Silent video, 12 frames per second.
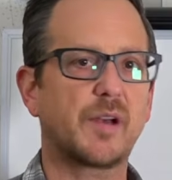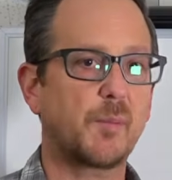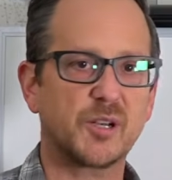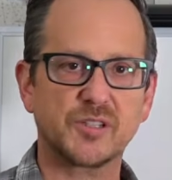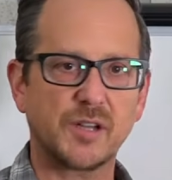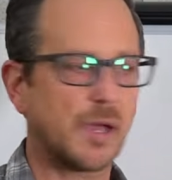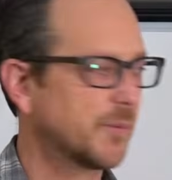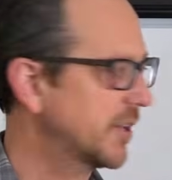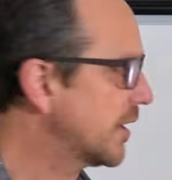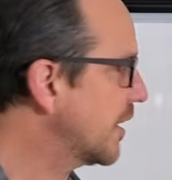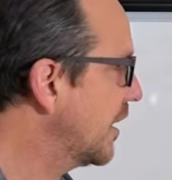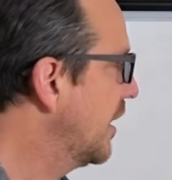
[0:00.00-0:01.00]
I'm going to stop
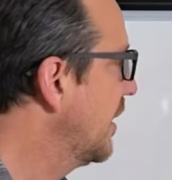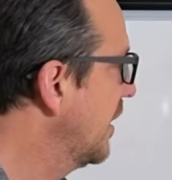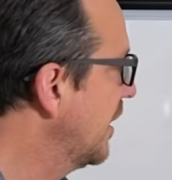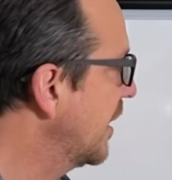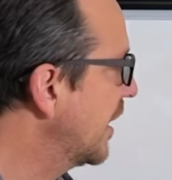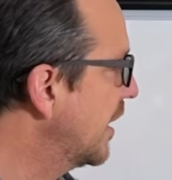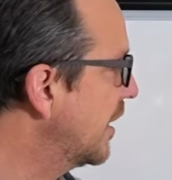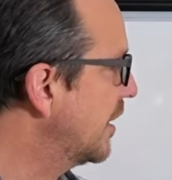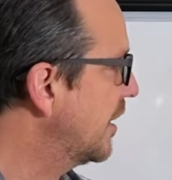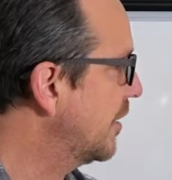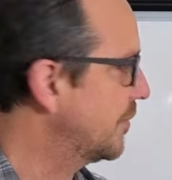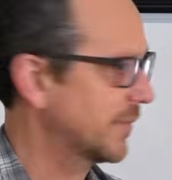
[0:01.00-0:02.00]
here
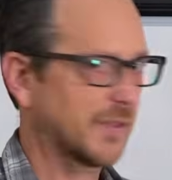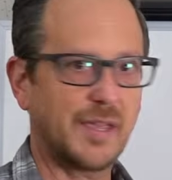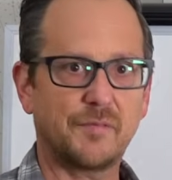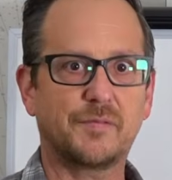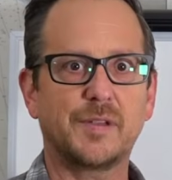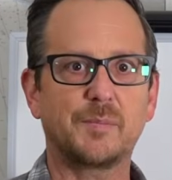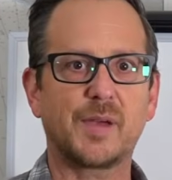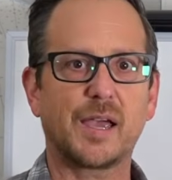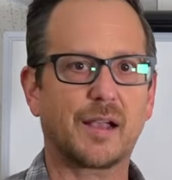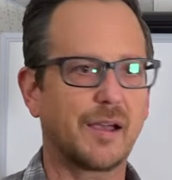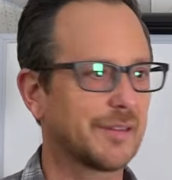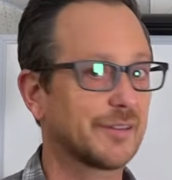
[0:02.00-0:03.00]
and get
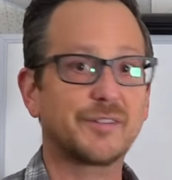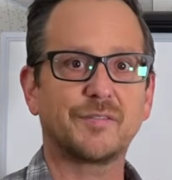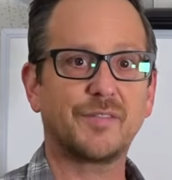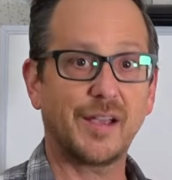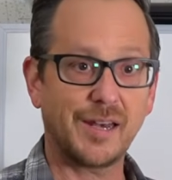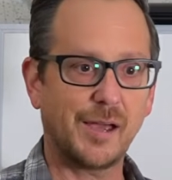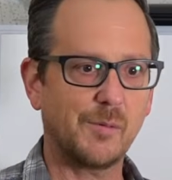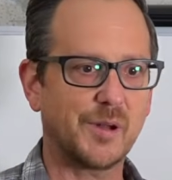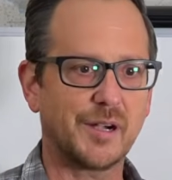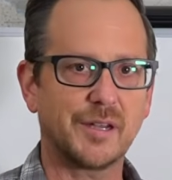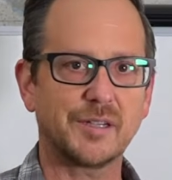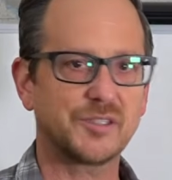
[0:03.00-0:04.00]
feedback on this and find out what
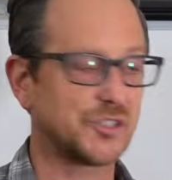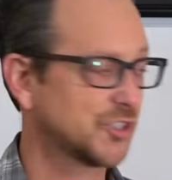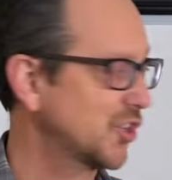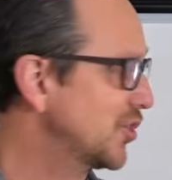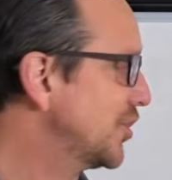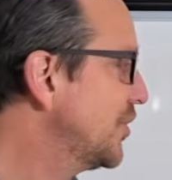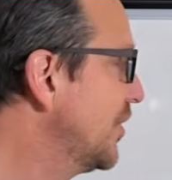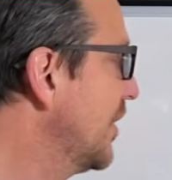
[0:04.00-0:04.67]
it is and show you.